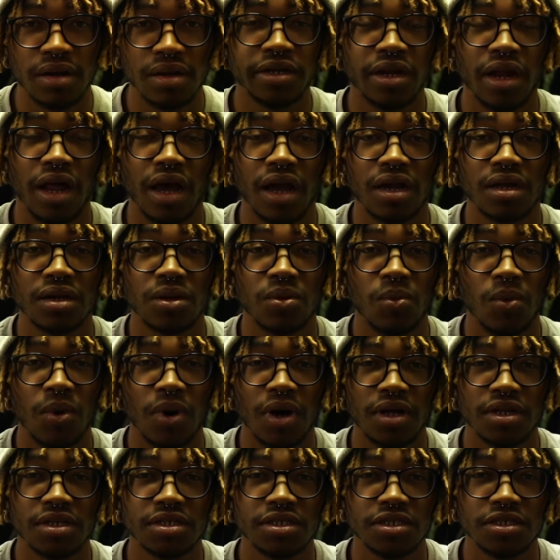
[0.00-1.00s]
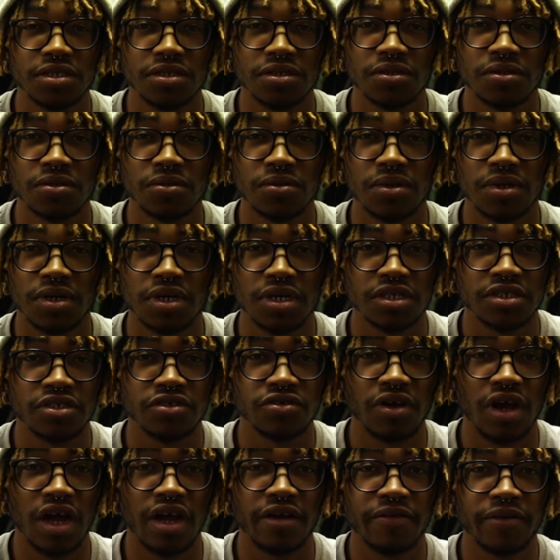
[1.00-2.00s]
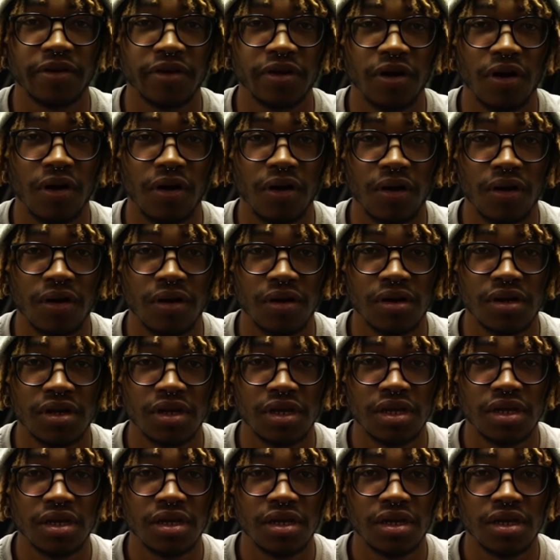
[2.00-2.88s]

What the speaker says: You're not going to want to drive your car